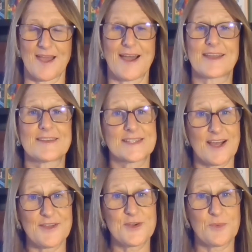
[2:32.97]
I can
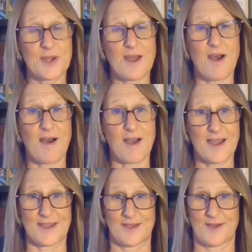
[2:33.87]
tell you what
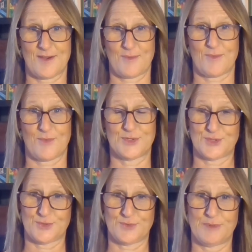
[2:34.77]
I would
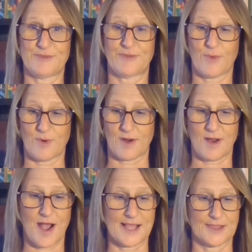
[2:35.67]
do
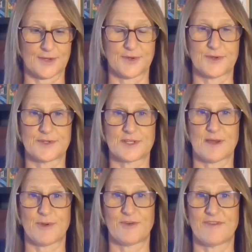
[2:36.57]
before I learned
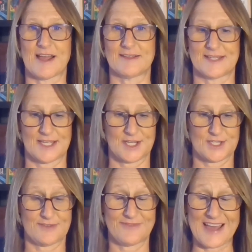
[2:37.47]
about
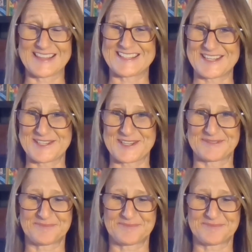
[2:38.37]
validation.